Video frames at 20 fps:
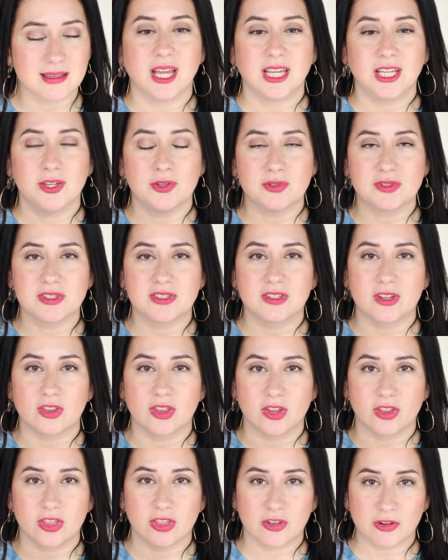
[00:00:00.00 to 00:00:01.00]
I used the,
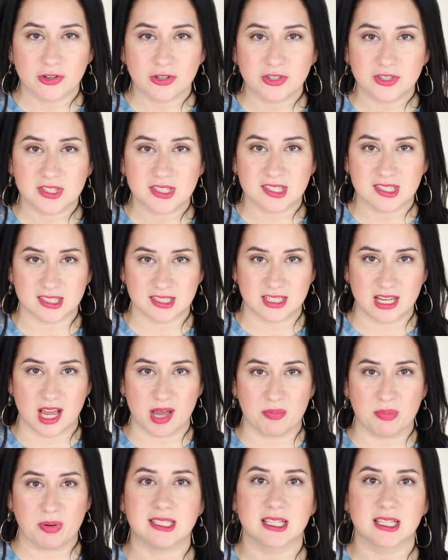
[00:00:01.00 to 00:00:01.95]
the, third step.